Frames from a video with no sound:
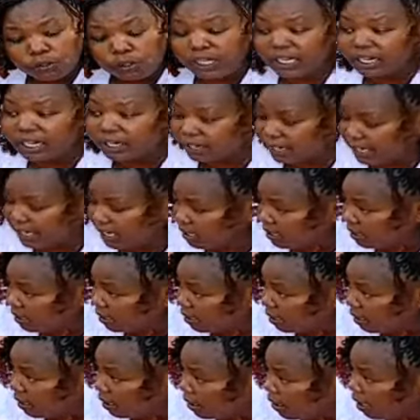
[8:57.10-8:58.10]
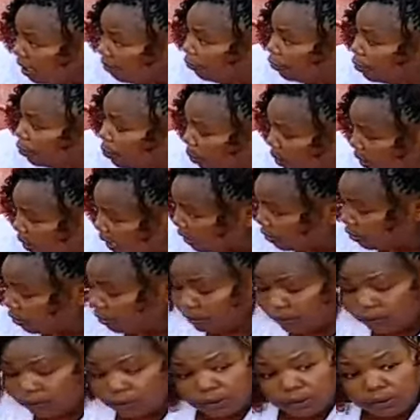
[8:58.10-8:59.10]
to increase the food
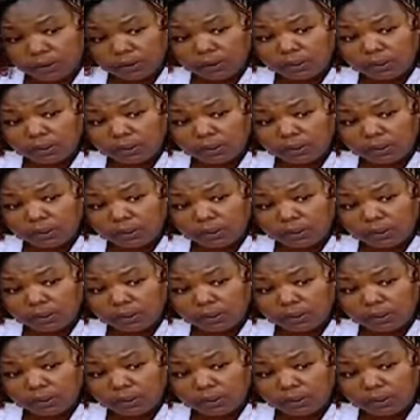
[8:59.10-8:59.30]
production.